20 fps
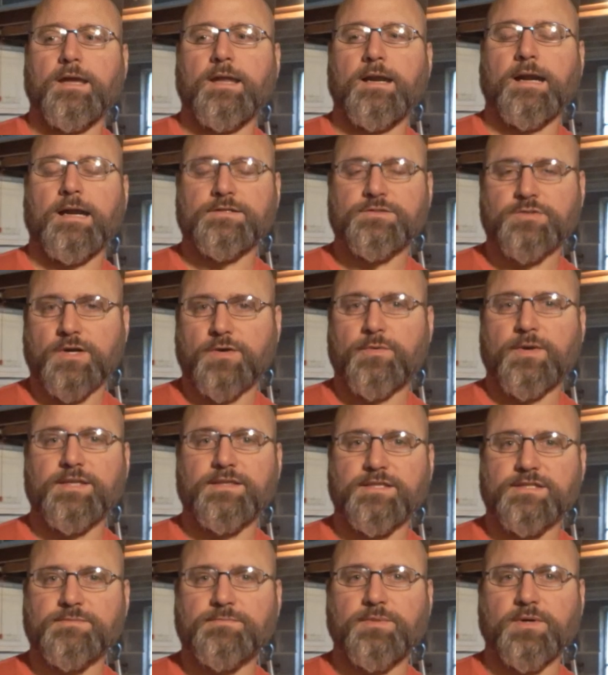And so I read
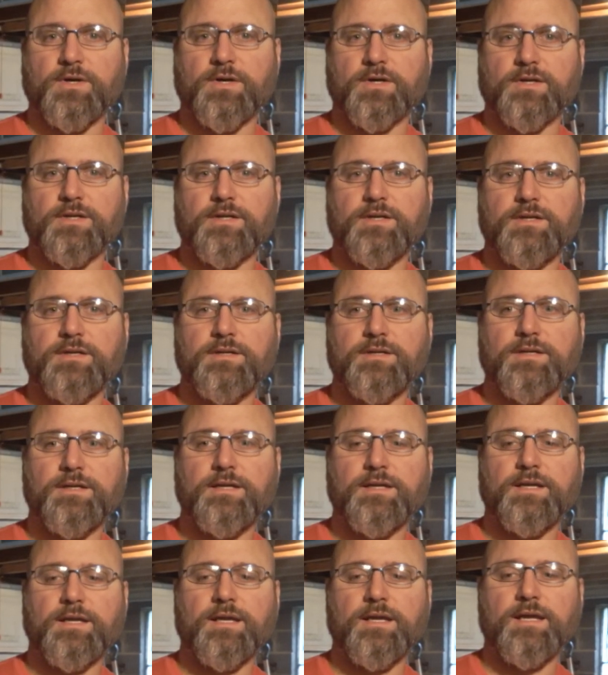this book
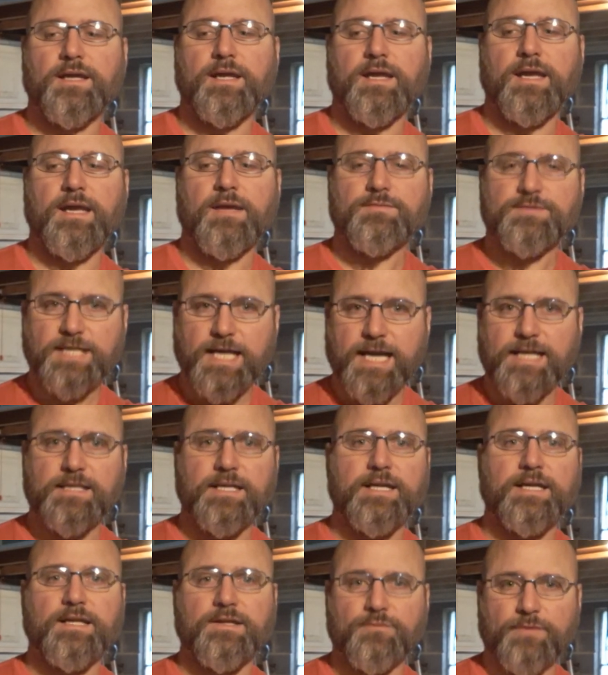and was
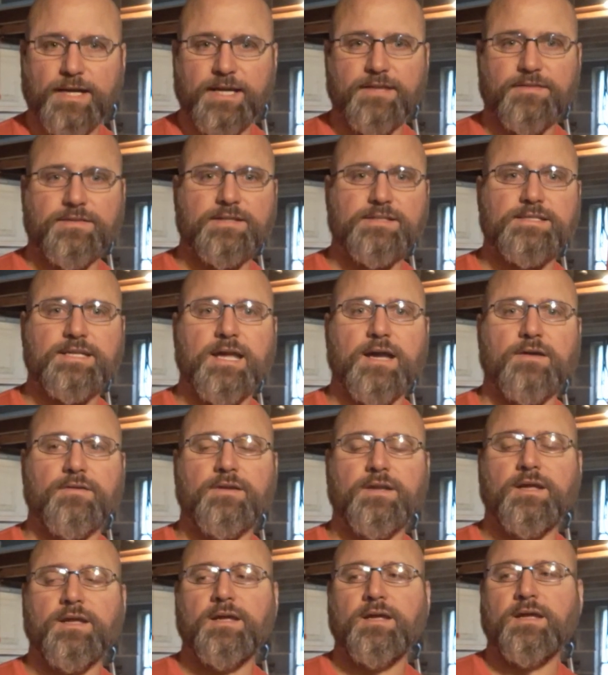highlighting and writing things down. I
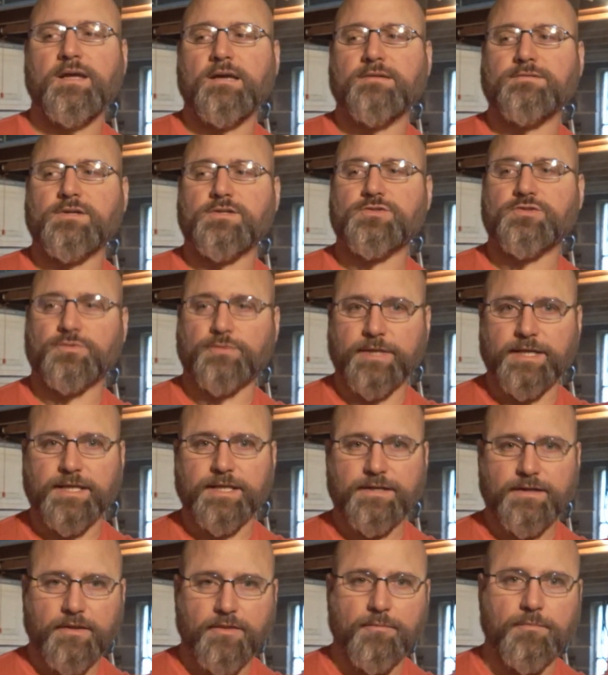was also reading
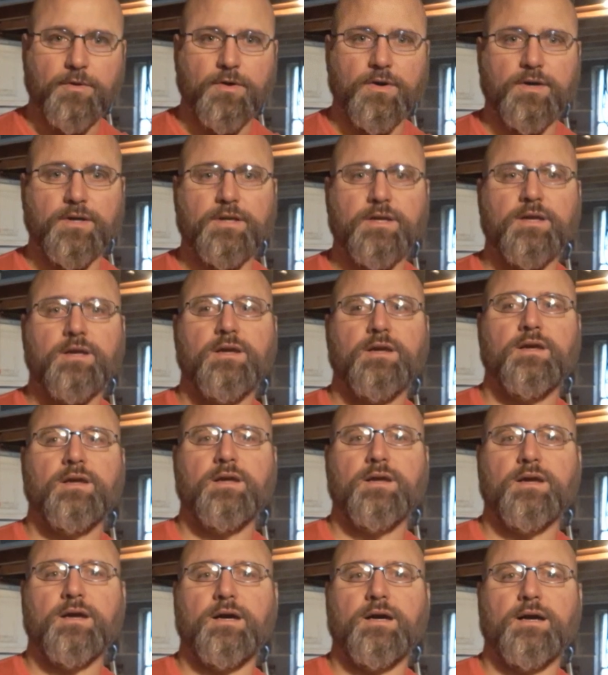another book
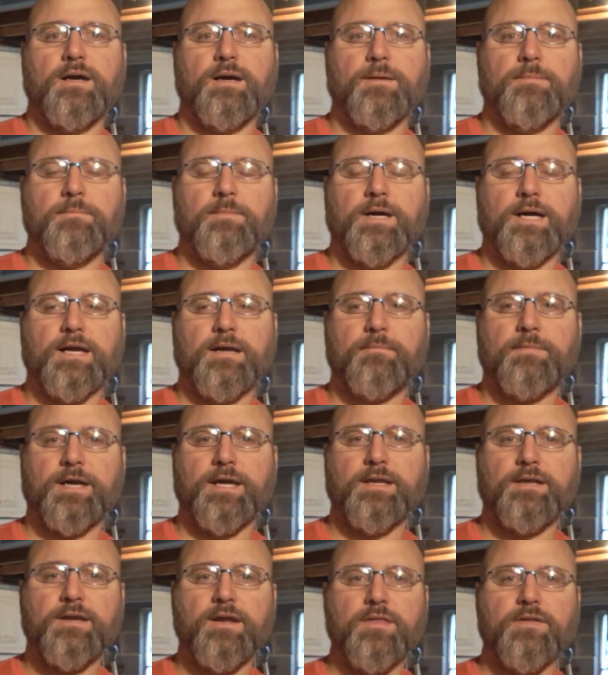by
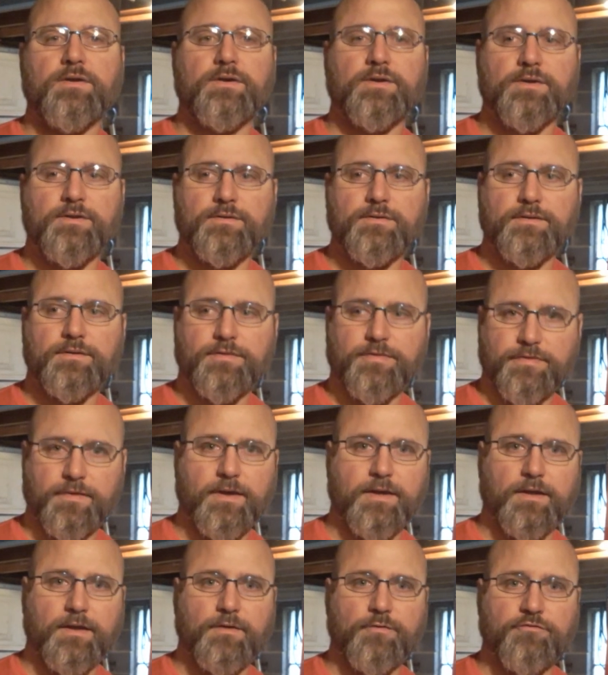another
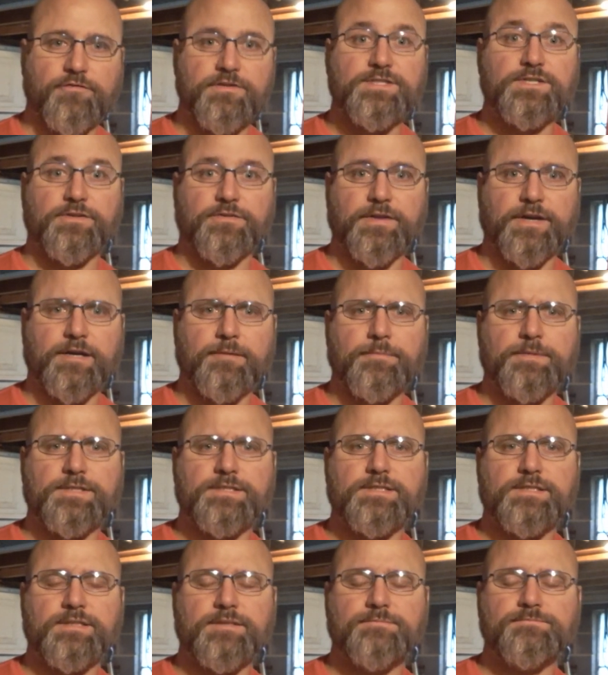physical
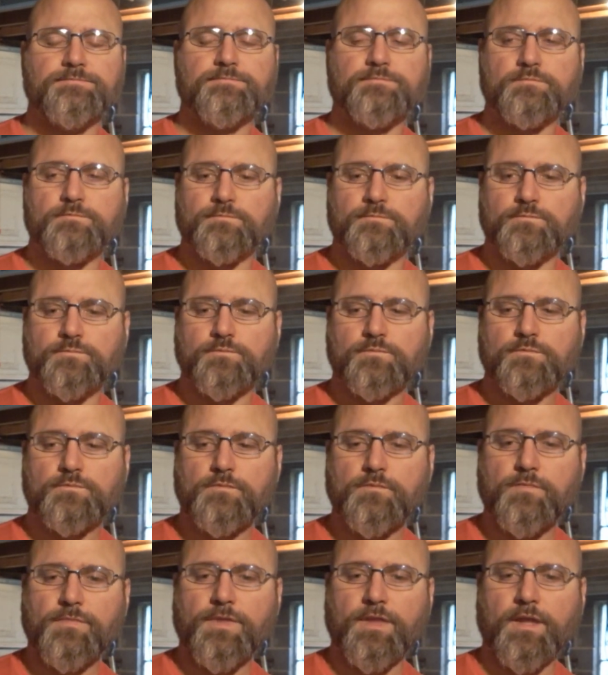therapist
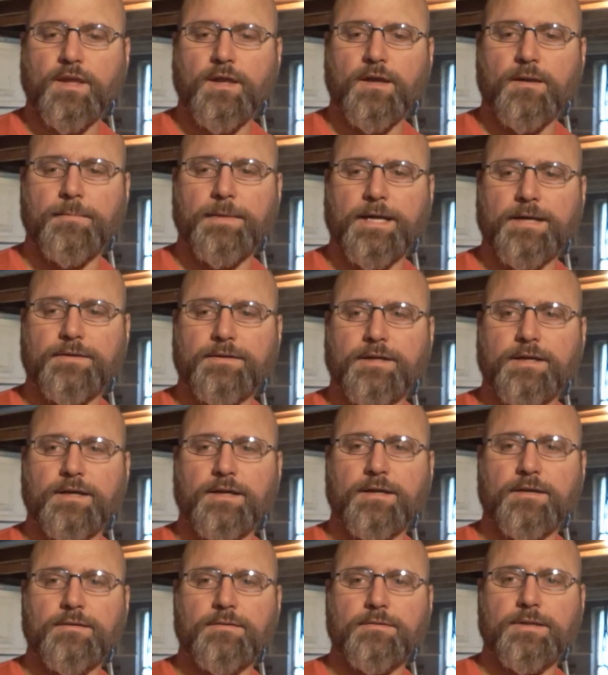about
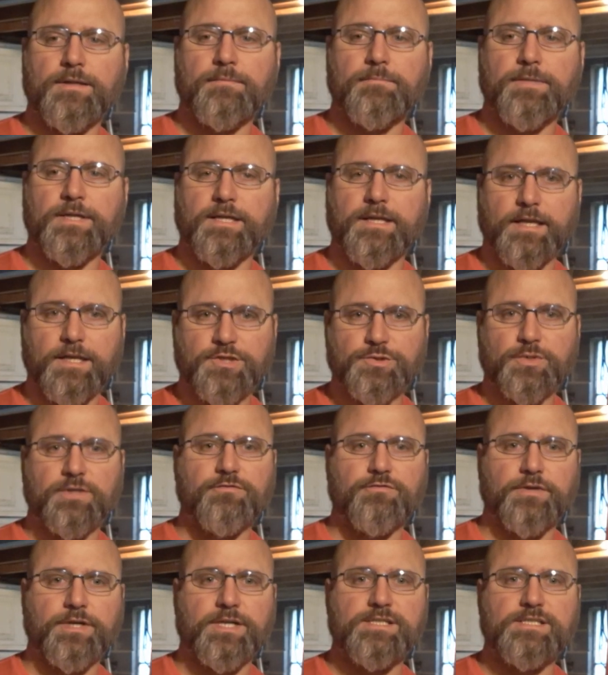being injury
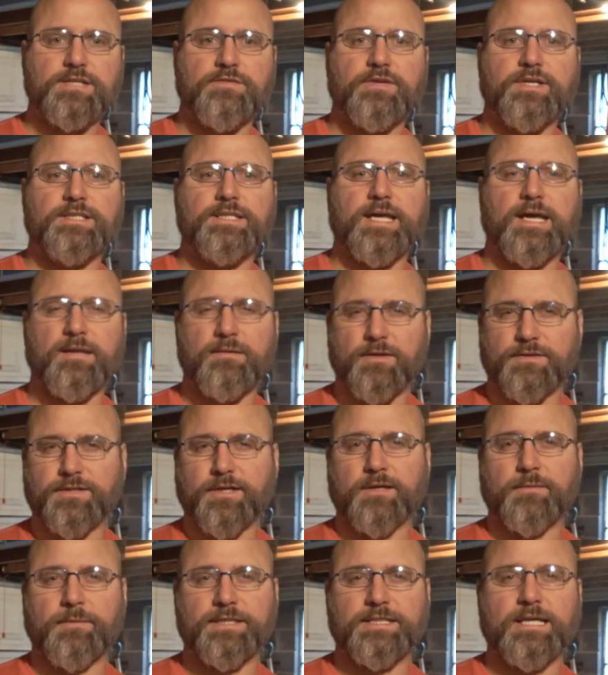free and stuff like that. And I'll
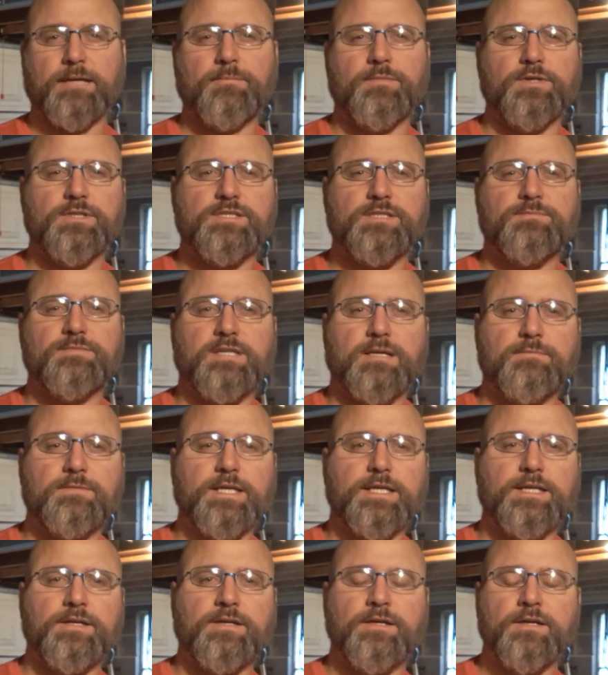talk about that book sometime
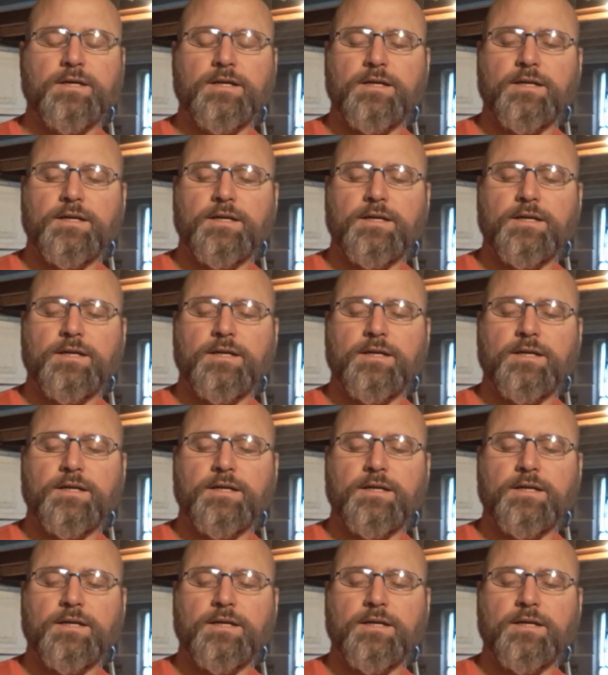later.